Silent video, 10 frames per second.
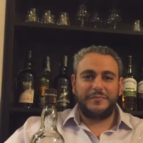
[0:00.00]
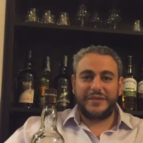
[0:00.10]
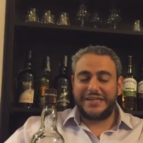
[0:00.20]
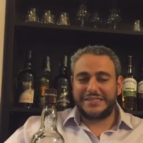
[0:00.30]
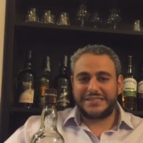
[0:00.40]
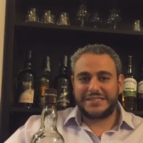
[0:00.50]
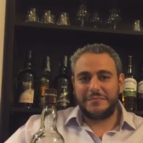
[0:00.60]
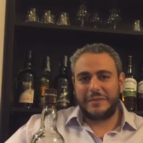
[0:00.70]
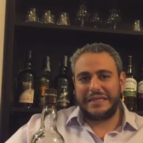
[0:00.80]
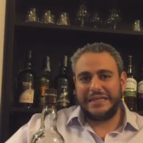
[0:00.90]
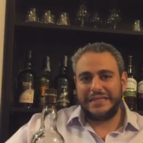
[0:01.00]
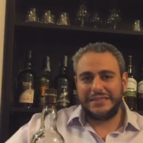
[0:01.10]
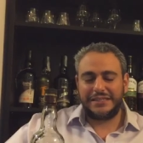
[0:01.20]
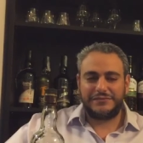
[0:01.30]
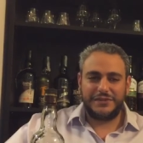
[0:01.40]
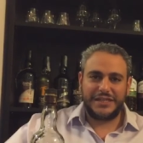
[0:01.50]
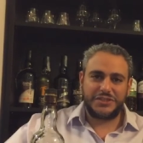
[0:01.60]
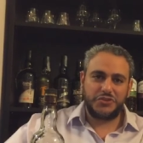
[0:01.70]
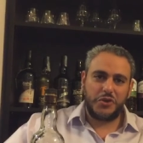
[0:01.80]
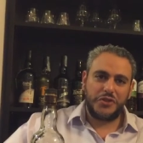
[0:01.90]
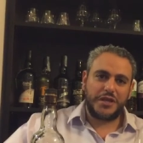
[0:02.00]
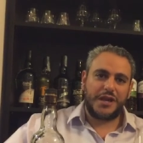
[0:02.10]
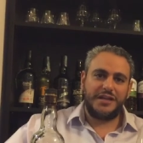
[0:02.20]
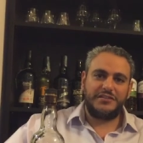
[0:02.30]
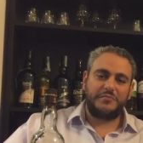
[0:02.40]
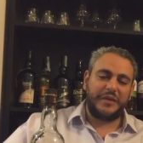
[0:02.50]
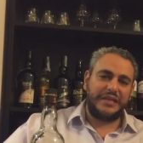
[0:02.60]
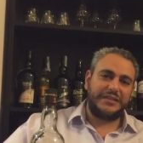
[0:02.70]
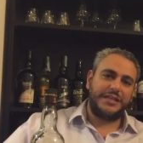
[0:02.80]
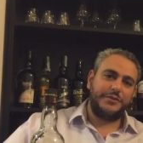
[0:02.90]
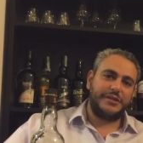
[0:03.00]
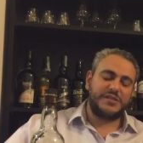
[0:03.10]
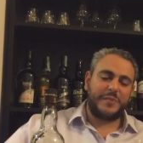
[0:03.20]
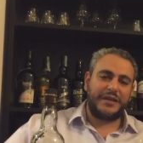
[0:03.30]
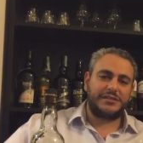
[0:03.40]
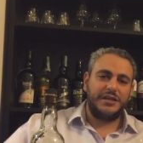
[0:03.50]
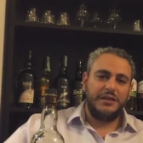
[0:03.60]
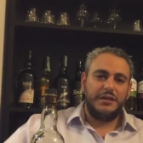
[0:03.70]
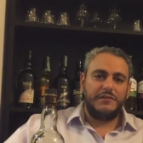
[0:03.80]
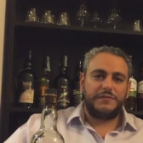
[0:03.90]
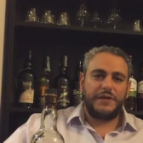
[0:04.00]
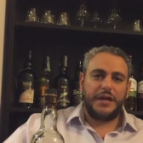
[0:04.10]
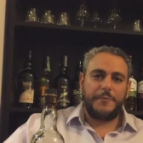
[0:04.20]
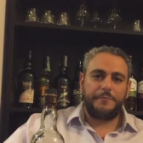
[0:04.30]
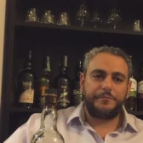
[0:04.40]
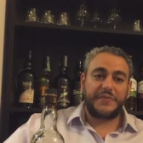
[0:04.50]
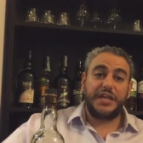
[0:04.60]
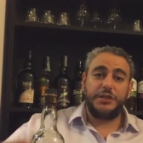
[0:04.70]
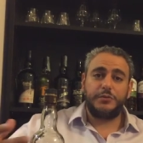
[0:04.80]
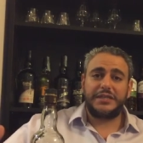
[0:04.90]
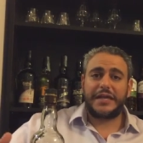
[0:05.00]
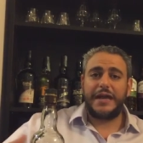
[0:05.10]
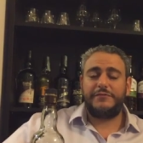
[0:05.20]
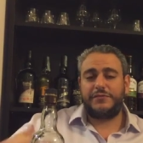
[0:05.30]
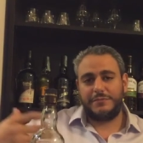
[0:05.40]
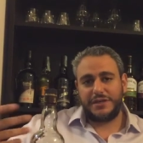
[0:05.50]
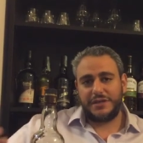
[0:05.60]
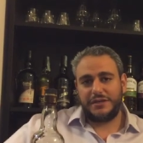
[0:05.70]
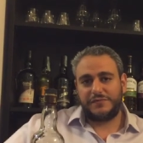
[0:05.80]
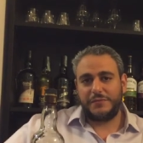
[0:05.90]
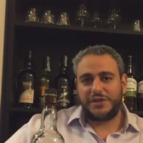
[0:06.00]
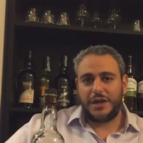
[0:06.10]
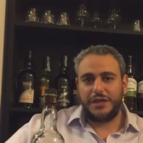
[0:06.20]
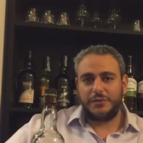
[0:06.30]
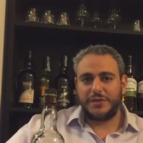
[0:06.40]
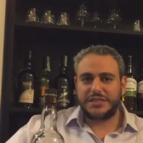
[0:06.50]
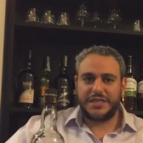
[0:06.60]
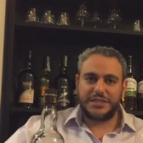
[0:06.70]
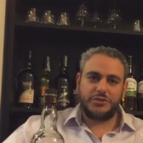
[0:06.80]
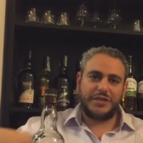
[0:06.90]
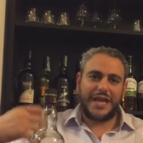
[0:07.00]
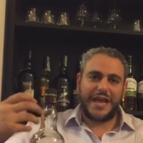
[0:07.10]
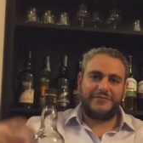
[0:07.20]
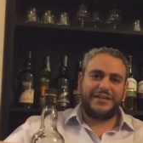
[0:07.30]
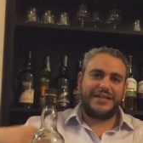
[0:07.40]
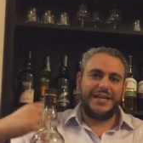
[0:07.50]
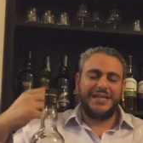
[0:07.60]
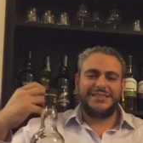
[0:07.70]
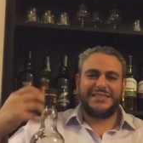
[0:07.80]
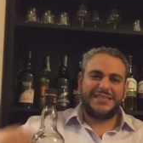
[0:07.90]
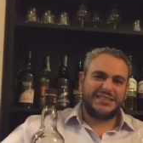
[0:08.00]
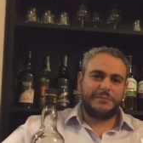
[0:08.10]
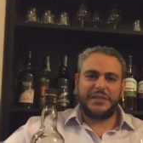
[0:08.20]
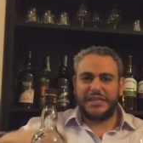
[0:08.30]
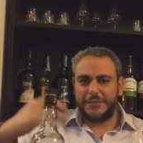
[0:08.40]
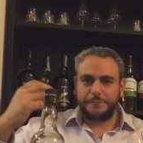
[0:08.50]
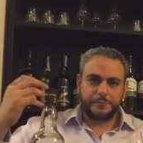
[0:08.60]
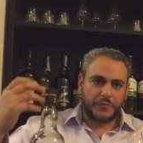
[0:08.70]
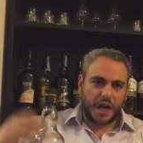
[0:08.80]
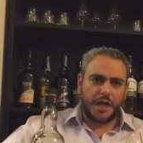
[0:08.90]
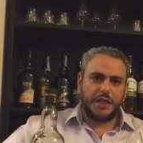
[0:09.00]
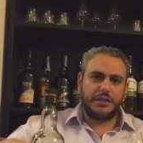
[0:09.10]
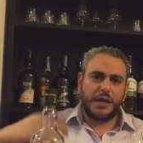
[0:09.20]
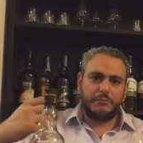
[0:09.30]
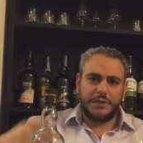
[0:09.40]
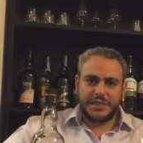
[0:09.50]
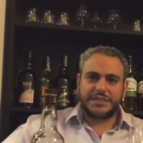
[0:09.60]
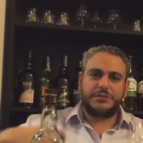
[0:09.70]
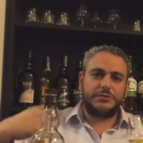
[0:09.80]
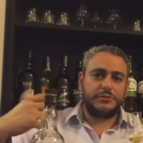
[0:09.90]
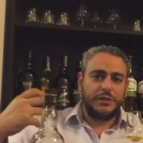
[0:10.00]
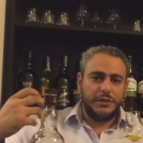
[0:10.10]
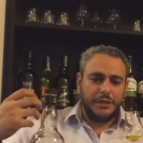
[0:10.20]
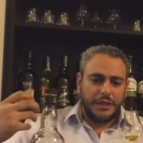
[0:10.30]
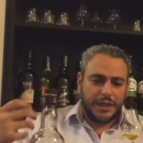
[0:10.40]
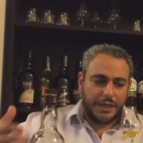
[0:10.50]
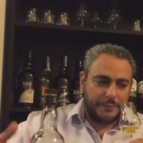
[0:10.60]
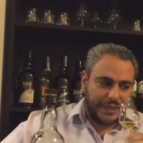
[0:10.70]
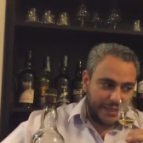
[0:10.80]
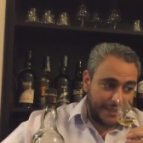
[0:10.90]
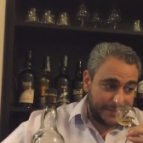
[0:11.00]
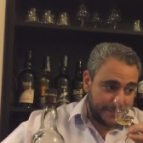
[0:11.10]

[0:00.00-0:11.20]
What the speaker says: But it's completely different. It's not the kind of peat that you expect, that you would get from an Islay whiskey. It's not that heavy TCP, iodine, medicinal peat.